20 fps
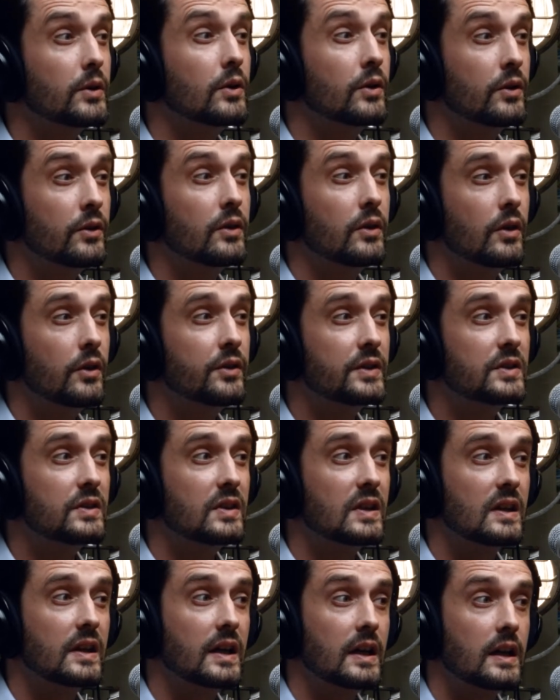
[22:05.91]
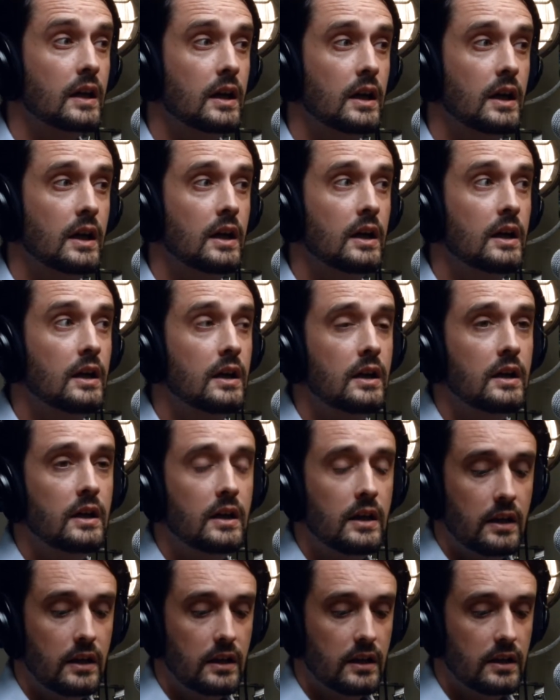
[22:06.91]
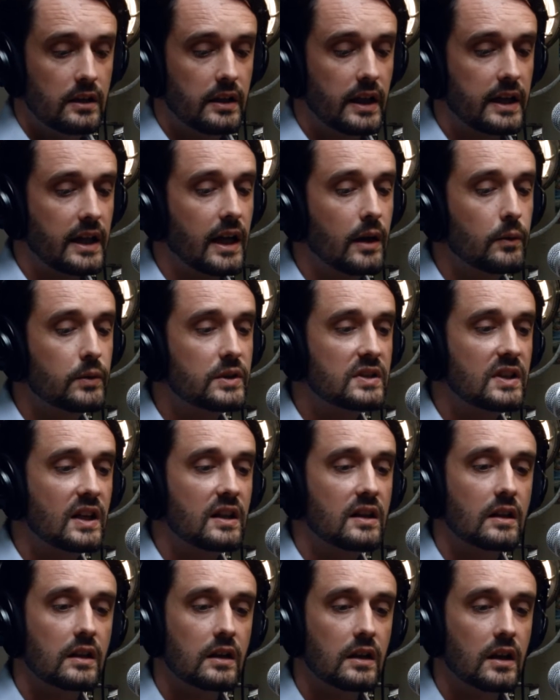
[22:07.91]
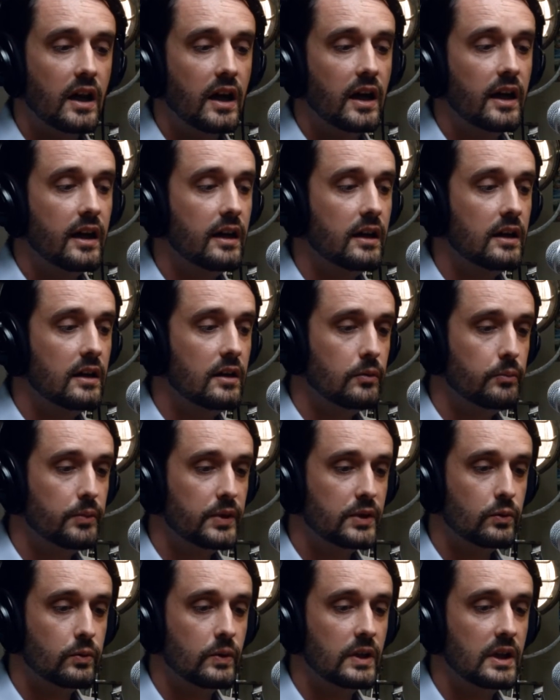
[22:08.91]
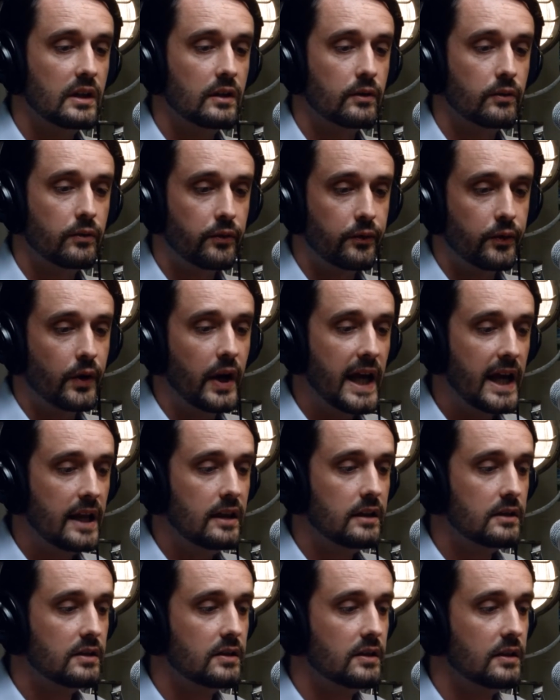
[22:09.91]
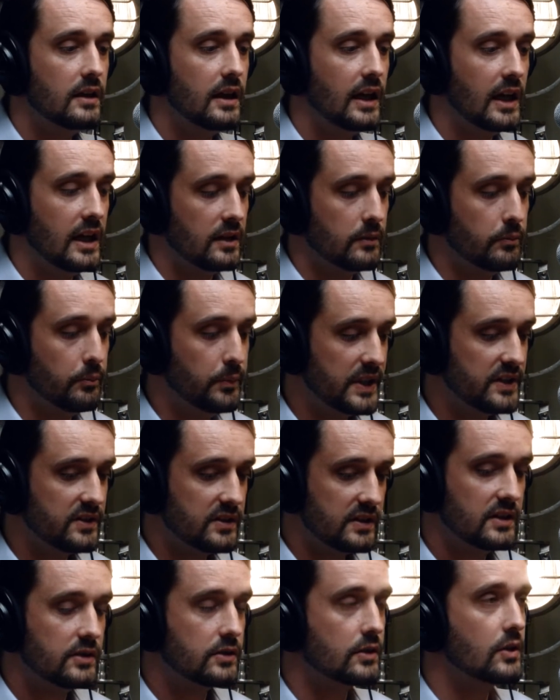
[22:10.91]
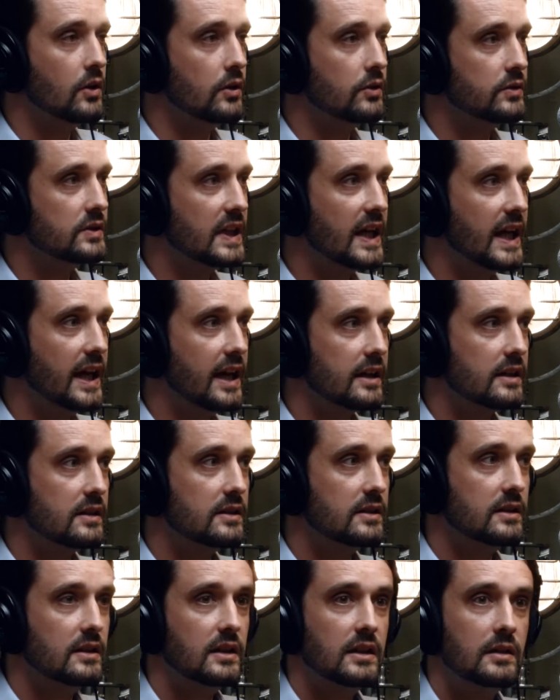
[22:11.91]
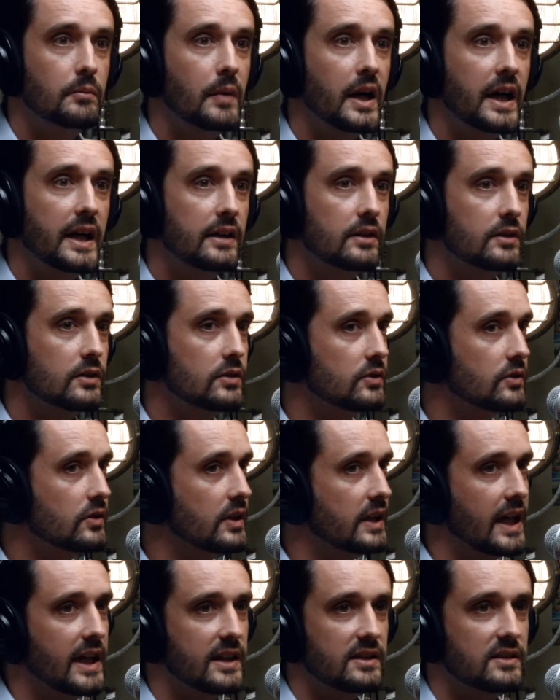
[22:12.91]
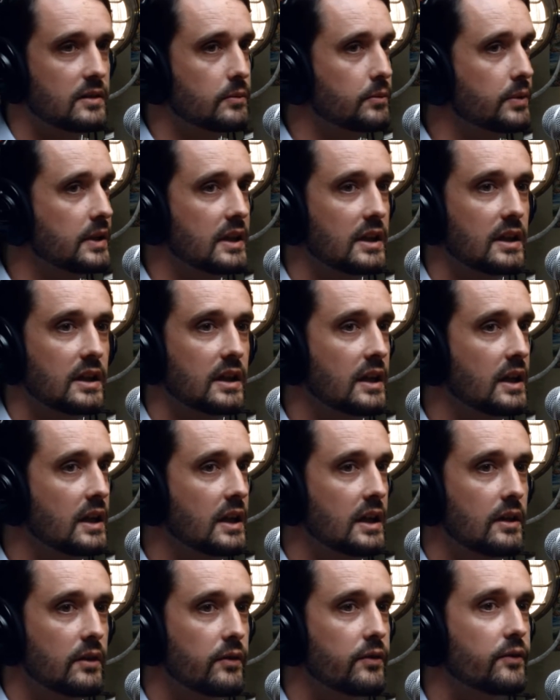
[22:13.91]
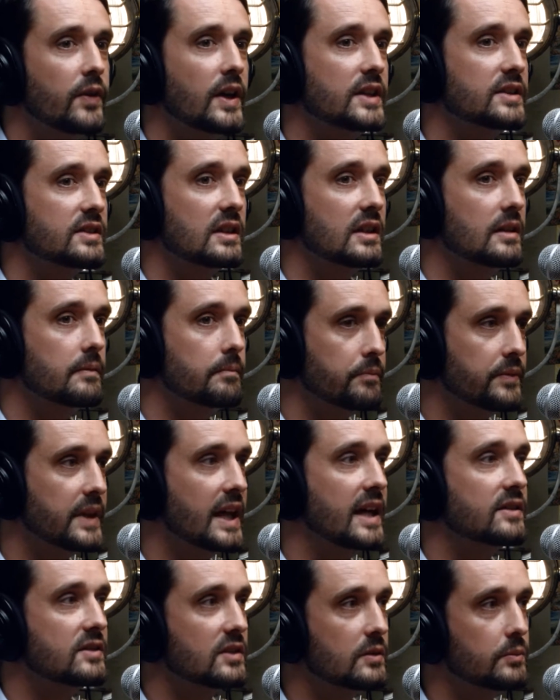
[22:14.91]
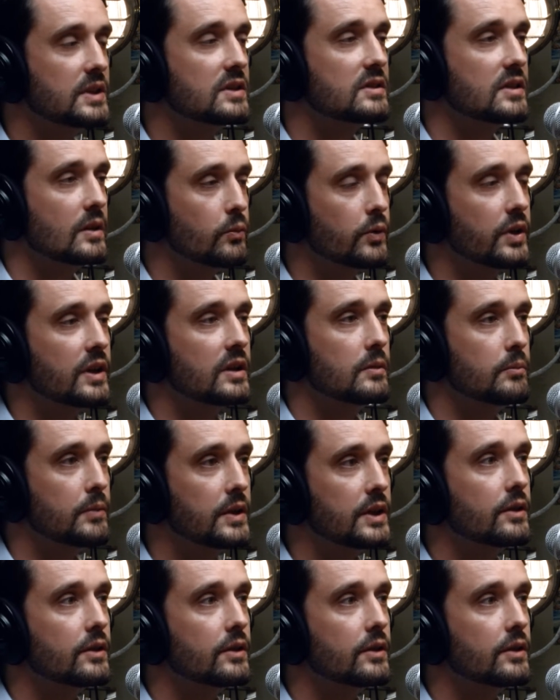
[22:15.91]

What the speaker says: Honestly, like I would say the line between friend and business contact in my industry has to be fuzzy, has to be somewhere in the middle.